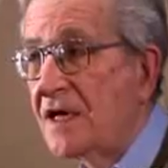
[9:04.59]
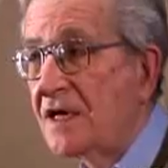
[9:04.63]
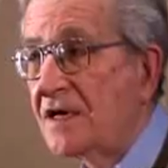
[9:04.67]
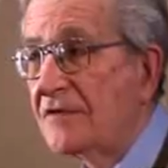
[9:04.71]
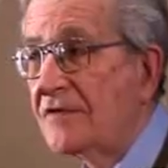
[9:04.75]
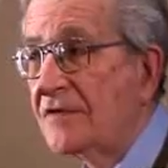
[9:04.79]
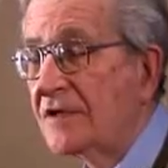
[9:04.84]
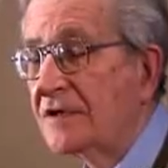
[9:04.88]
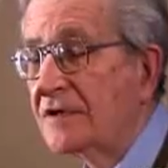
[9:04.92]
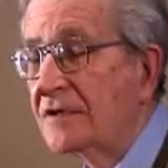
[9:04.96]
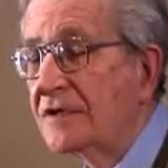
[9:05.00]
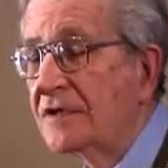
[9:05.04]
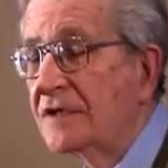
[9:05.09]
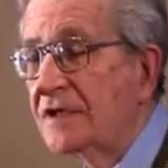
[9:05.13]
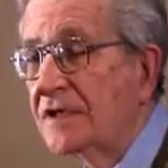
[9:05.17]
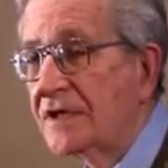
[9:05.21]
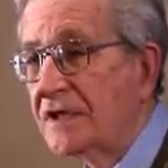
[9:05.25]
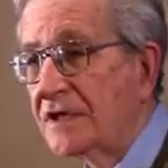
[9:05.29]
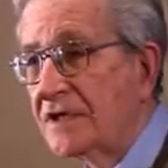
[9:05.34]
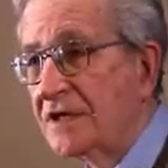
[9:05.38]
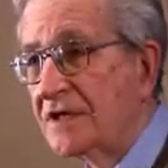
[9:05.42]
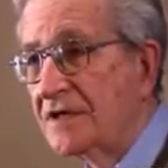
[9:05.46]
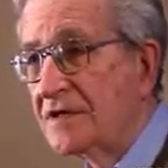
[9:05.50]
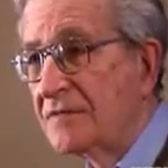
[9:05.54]
had a vote
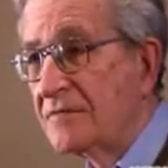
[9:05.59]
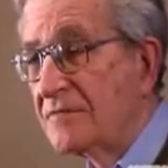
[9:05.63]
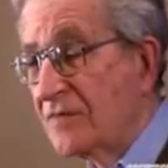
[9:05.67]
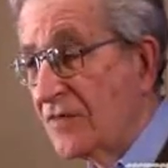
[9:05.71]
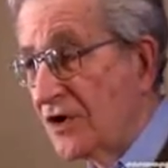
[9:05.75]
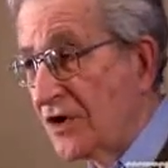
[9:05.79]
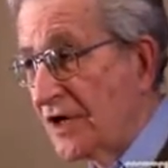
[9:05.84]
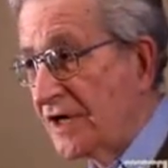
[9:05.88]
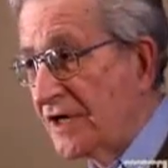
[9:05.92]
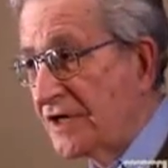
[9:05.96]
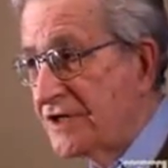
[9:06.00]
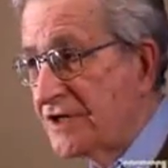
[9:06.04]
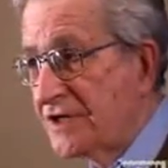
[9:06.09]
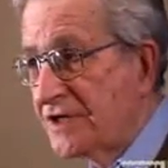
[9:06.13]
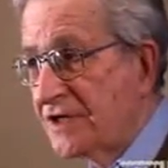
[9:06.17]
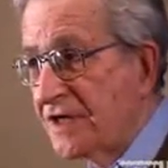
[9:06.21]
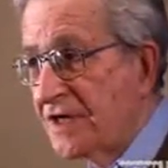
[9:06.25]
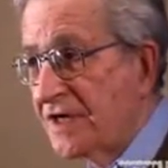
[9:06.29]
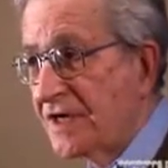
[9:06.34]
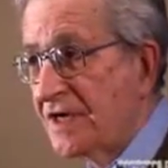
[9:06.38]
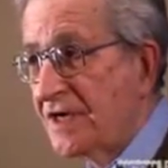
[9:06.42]
in March